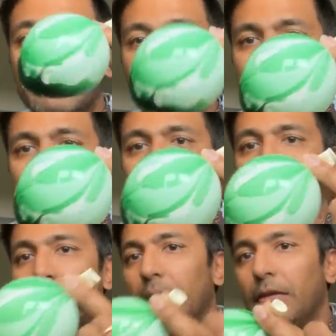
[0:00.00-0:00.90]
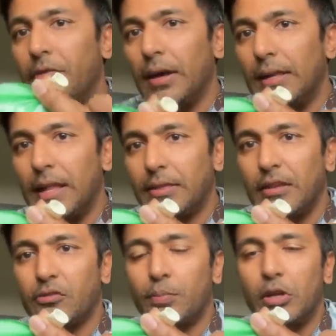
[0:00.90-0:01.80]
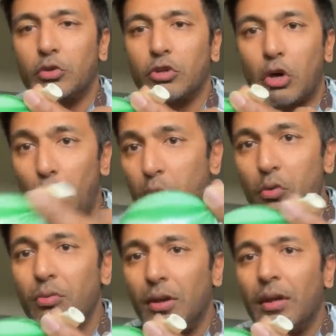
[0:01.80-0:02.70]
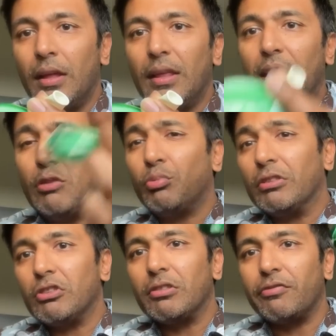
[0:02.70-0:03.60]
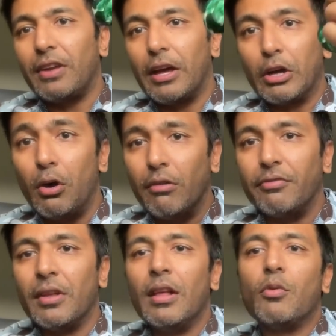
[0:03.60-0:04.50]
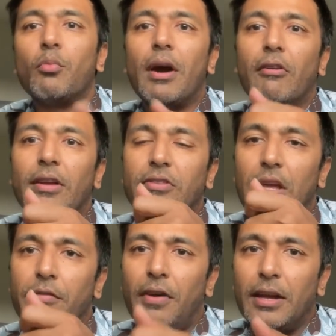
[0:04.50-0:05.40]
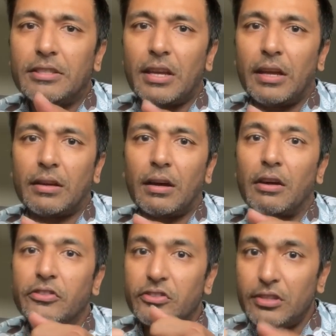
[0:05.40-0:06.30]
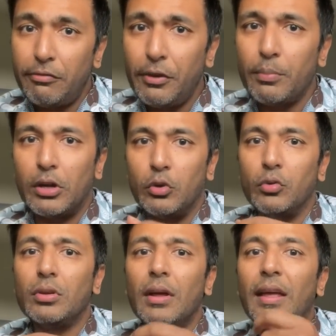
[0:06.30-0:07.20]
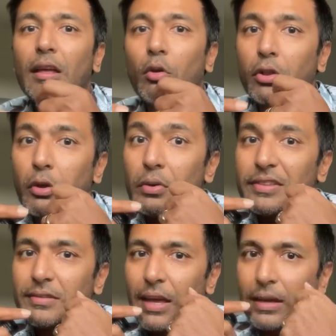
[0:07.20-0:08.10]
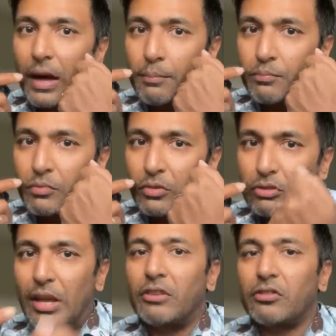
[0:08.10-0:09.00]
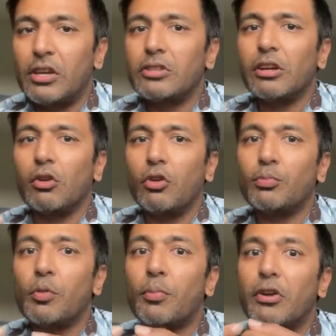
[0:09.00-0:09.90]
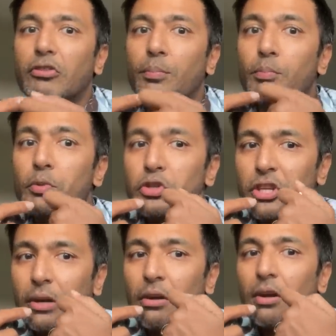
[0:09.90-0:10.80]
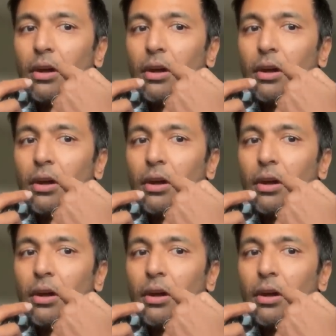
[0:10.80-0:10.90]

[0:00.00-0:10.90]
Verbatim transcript: This is why if I let this balloon go, it will just fly off. Whereas if I take a stiffer balloon, although it's taking, I'm exerting a lot more pressure pushing